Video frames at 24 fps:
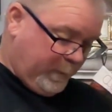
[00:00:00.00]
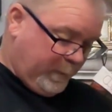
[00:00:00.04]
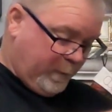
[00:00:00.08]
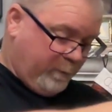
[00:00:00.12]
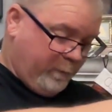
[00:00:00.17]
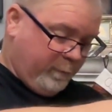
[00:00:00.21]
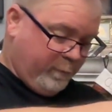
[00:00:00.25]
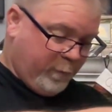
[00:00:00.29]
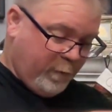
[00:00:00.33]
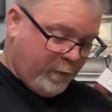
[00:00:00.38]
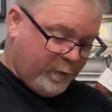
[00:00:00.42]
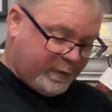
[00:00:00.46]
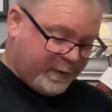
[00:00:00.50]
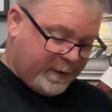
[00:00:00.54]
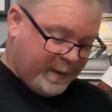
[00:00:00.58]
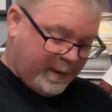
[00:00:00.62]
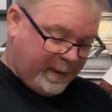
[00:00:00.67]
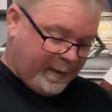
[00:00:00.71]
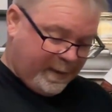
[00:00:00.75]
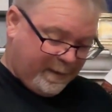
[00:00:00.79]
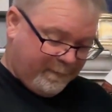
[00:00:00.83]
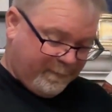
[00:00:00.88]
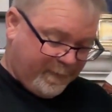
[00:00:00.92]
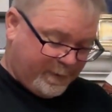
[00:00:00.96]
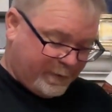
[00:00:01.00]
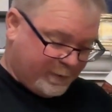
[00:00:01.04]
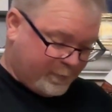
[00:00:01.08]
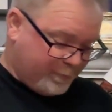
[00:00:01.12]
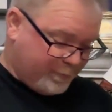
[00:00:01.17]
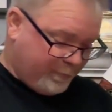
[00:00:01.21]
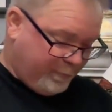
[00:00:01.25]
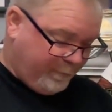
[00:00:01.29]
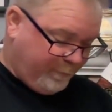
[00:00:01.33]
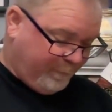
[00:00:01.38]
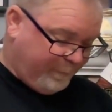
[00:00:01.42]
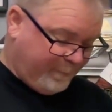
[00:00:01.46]
rotating out my
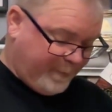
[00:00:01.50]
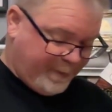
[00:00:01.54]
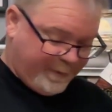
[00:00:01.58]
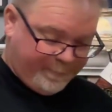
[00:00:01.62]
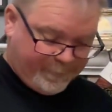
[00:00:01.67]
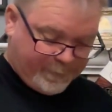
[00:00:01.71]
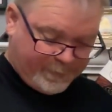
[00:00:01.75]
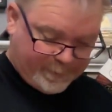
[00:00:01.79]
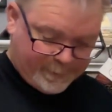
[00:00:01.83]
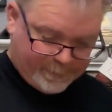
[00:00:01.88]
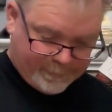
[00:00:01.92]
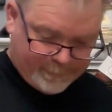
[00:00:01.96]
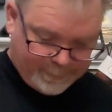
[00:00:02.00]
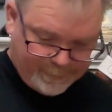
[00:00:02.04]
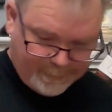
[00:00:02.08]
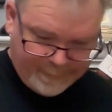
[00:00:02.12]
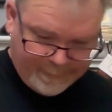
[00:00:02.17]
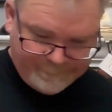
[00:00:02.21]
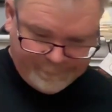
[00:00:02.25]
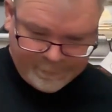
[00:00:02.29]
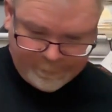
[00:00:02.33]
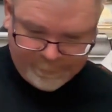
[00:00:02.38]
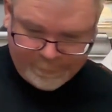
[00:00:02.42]
scroll frames left and